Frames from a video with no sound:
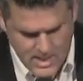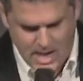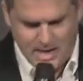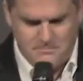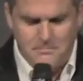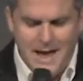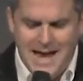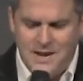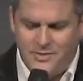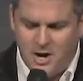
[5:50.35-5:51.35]
and
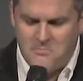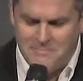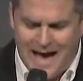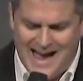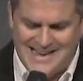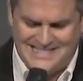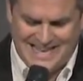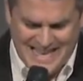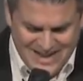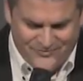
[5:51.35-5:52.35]
made their minds
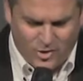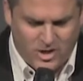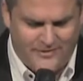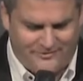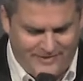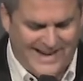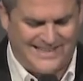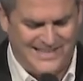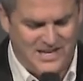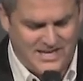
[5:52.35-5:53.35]
evil
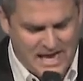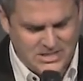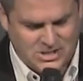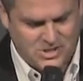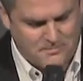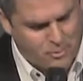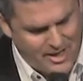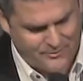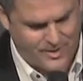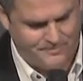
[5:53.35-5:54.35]
affected against the
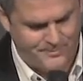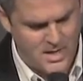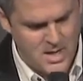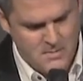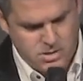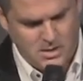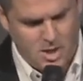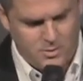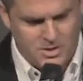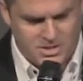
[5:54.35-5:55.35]
brethren. But
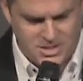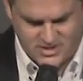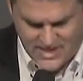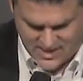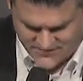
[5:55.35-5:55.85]
notice this next